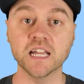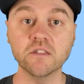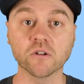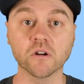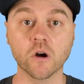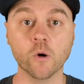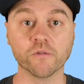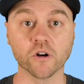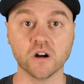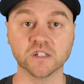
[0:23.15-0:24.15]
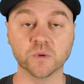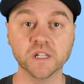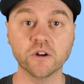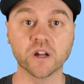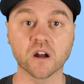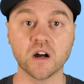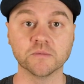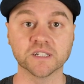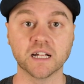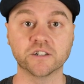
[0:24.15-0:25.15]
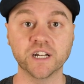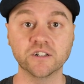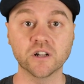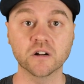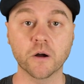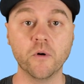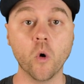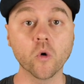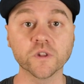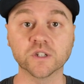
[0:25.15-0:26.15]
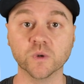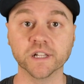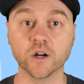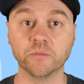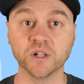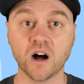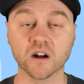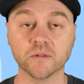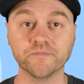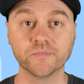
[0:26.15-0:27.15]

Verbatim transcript: either over on twilio.com/changelog or the Twilio blog,